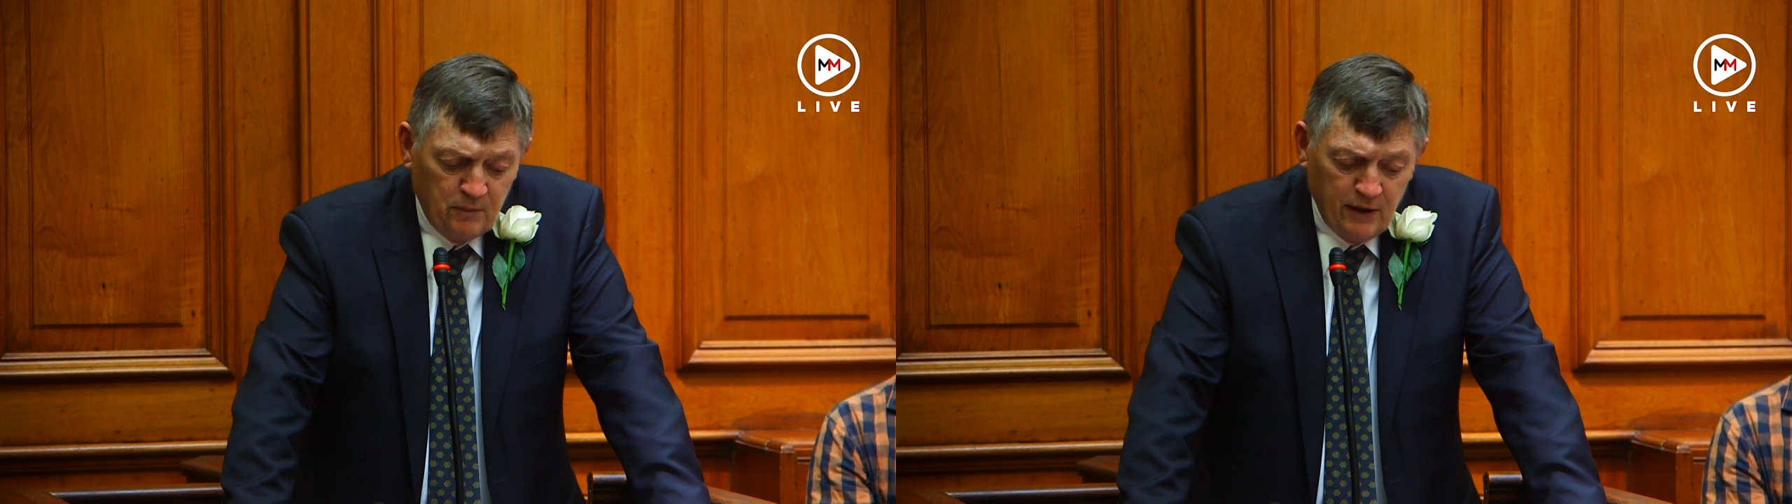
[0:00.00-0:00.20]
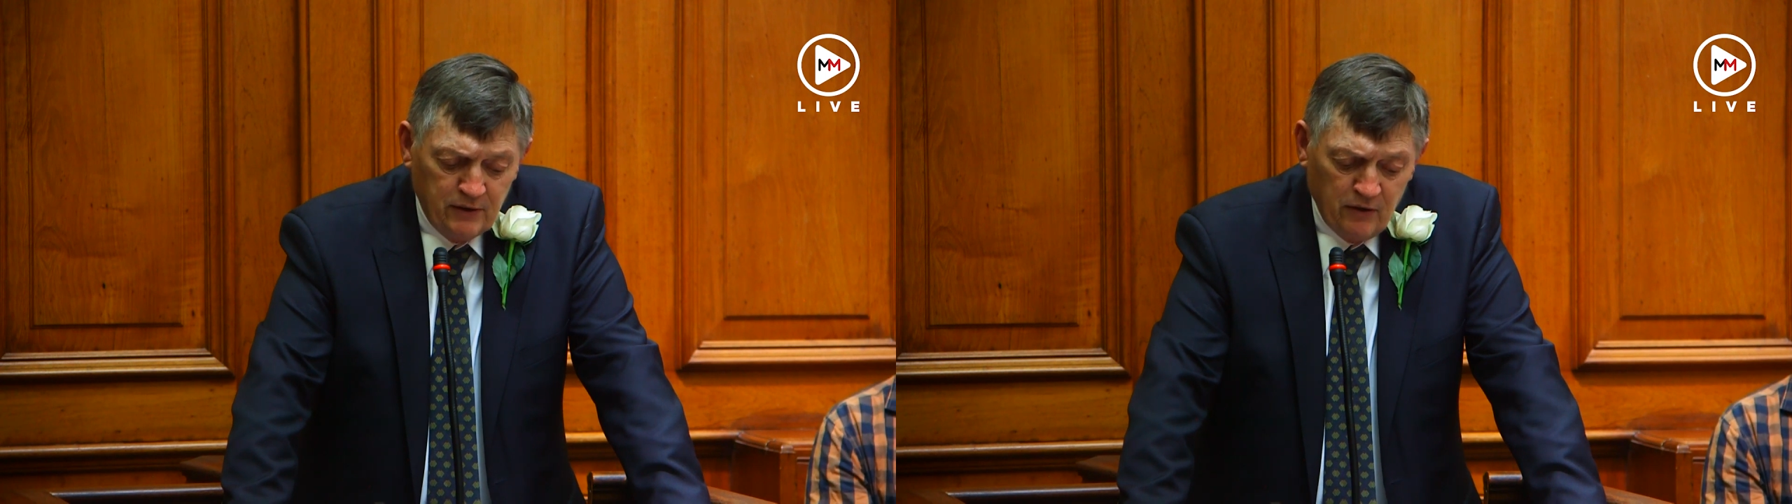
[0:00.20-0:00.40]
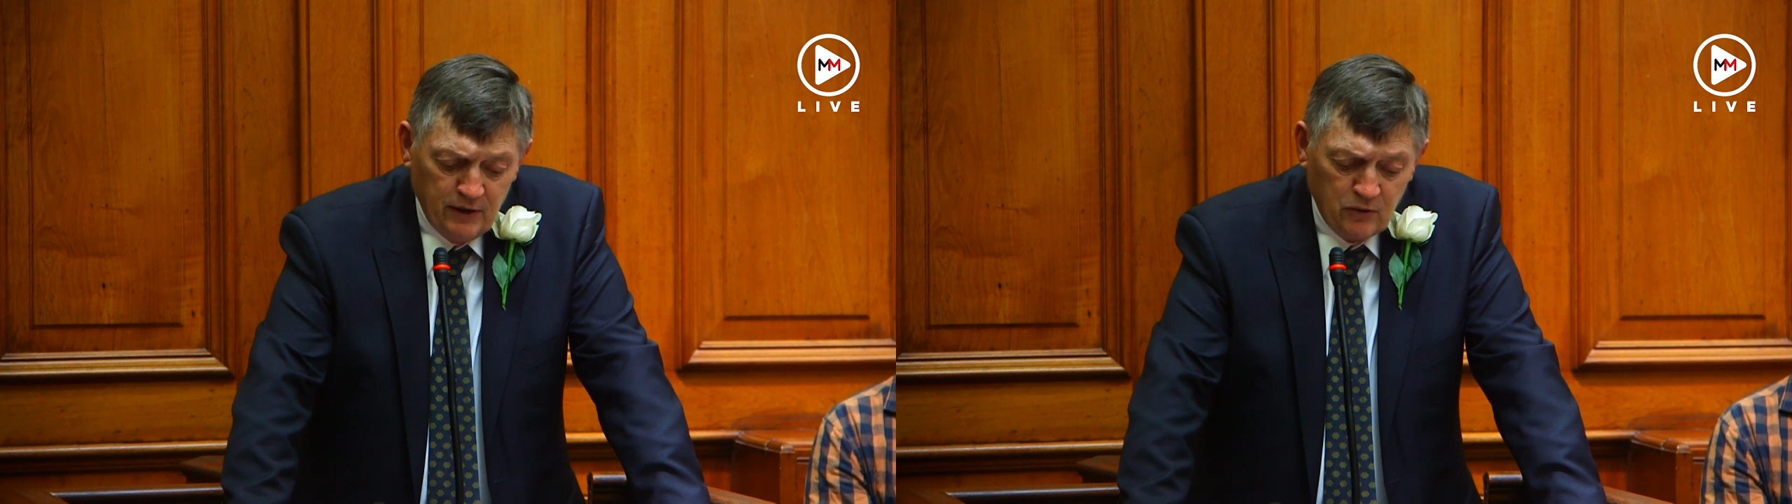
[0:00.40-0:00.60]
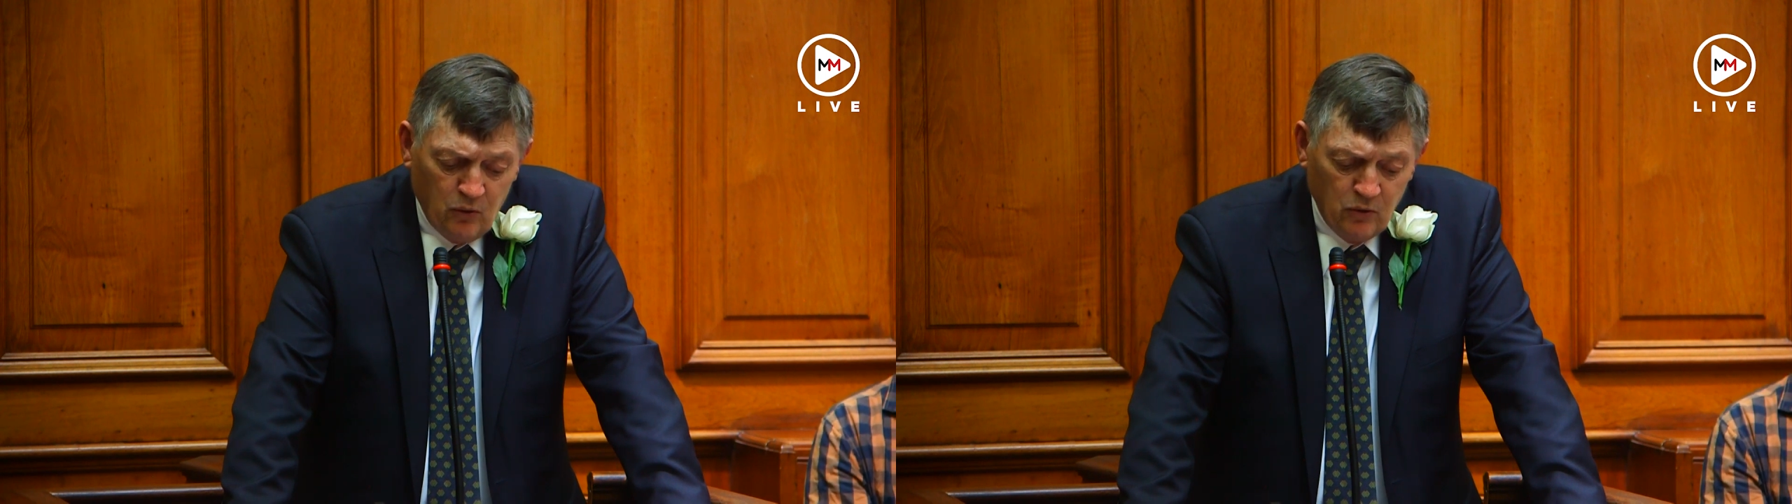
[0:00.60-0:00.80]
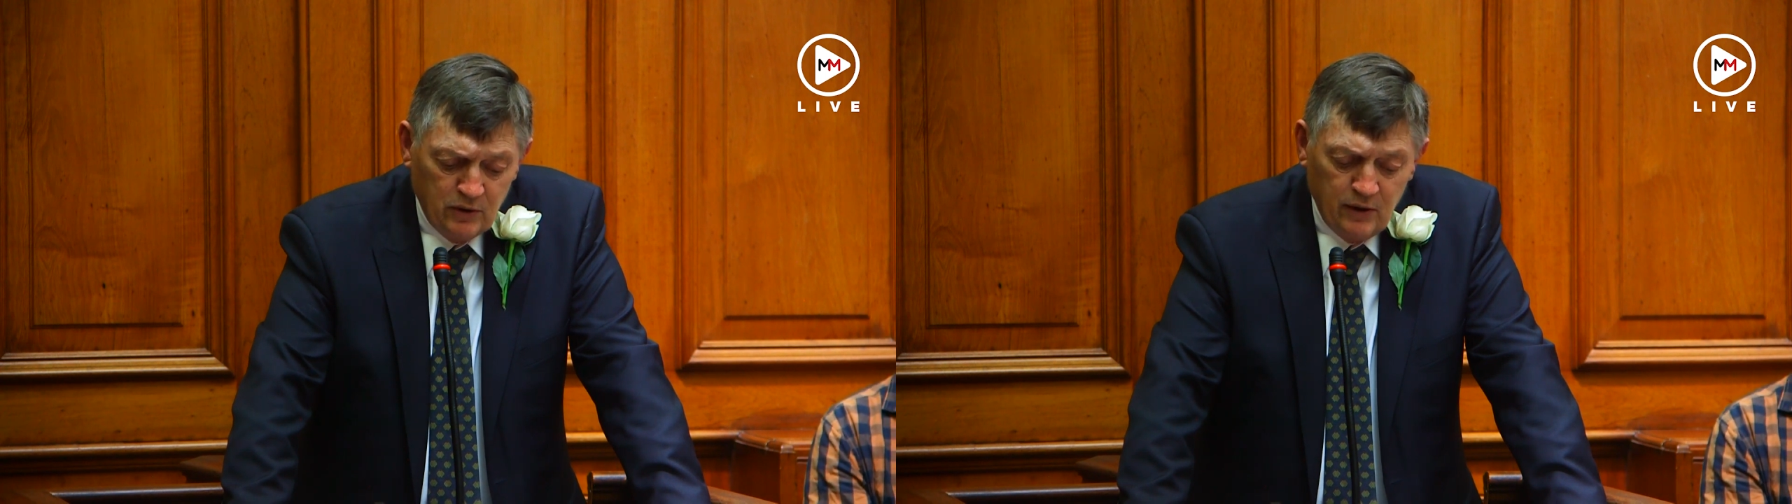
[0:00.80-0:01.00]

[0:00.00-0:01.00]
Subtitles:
placed on this court